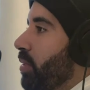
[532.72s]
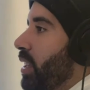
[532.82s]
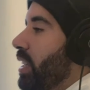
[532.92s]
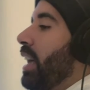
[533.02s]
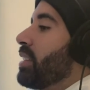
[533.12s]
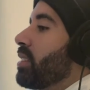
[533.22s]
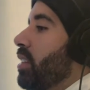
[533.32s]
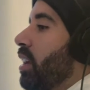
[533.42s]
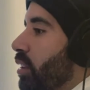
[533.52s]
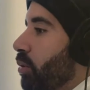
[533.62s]
he got
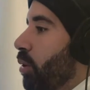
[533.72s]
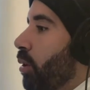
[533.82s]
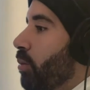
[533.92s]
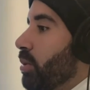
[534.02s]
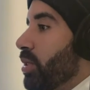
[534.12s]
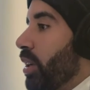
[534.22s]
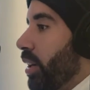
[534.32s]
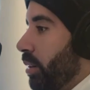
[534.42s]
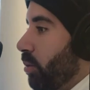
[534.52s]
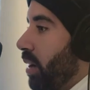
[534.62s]
stuck in the ropes and was
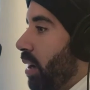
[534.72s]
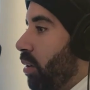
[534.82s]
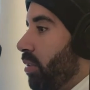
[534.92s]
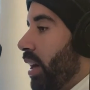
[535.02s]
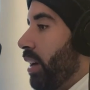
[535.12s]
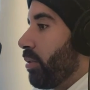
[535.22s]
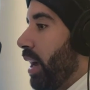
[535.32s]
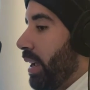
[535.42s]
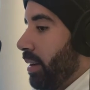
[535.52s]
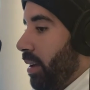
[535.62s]
hurt by overhand
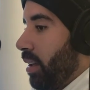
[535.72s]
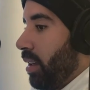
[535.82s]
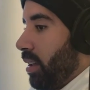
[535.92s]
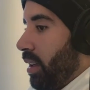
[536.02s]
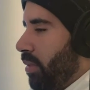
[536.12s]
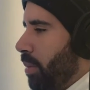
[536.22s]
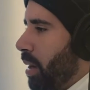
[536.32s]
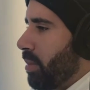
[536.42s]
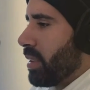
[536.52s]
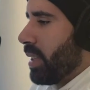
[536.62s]
right, if I'm
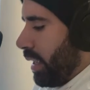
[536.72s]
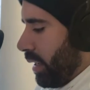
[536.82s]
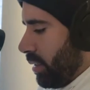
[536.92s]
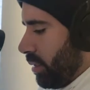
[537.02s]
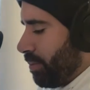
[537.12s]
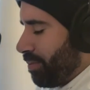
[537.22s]
not mistaken.